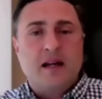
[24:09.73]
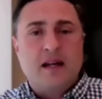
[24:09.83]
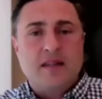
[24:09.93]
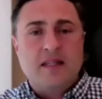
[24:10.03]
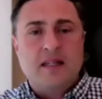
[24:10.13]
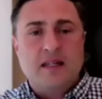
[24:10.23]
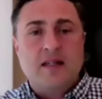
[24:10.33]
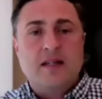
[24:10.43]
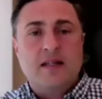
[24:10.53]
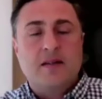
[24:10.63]
I think
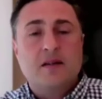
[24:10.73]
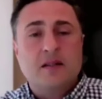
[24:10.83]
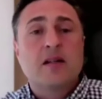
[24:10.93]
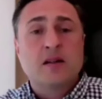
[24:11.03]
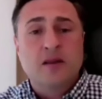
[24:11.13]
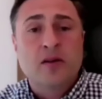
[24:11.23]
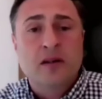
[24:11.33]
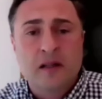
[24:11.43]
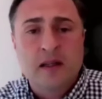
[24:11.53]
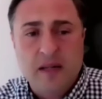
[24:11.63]
they're going
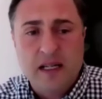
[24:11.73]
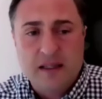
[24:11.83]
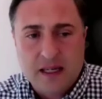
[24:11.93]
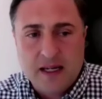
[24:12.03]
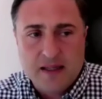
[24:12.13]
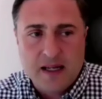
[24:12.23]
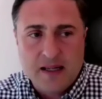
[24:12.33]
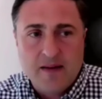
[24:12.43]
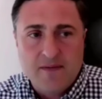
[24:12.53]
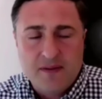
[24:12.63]
to eliminate
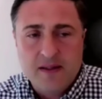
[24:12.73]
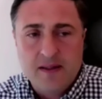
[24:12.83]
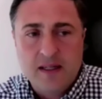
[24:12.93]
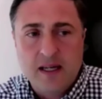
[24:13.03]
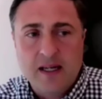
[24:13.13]
that feeling,